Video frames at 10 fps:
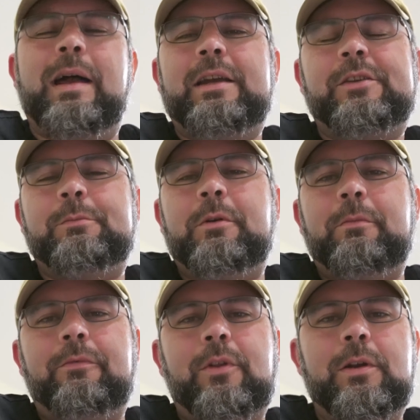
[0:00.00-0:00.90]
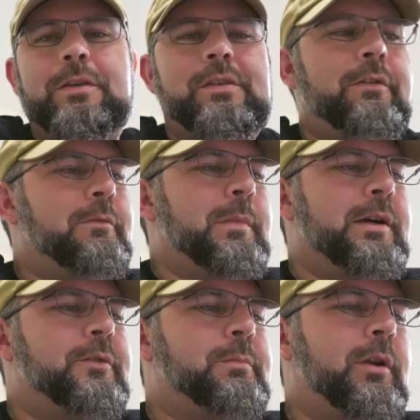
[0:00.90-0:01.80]
maximum of 37
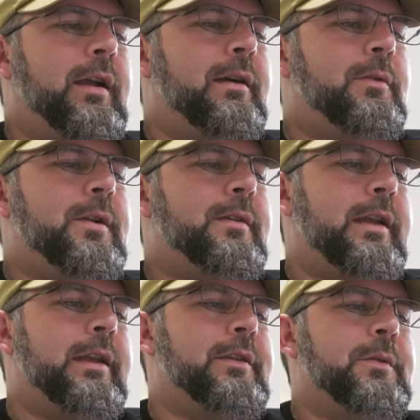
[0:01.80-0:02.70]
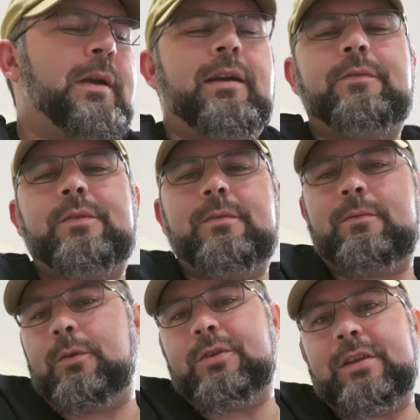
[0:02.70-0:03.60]
miles per hour and you have,
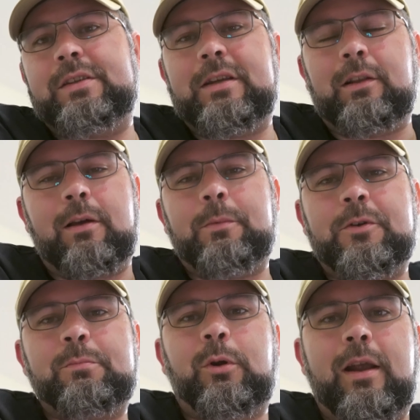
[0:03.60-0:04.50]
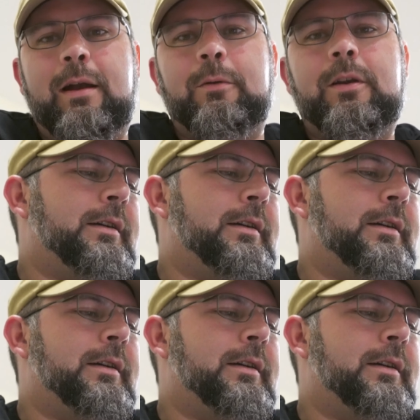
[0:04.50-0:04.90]
or 60 kilometers per hour.